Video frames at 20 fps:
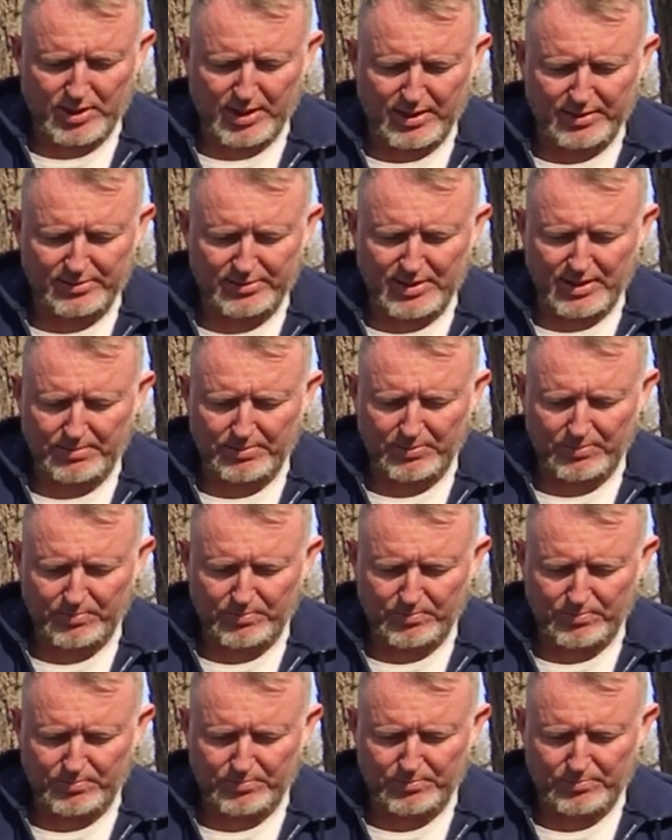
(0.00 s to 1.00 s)
concept,
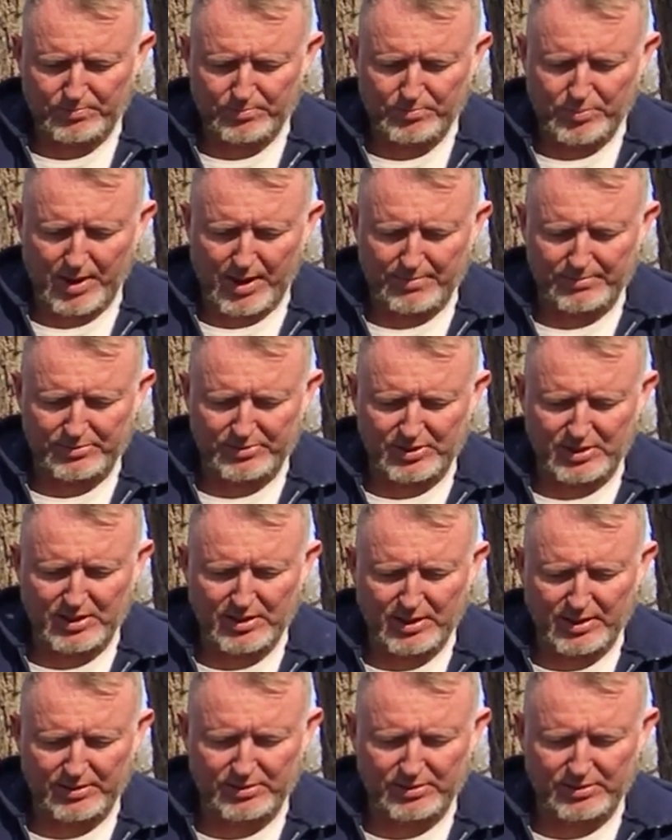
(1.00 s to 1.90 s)
primacy,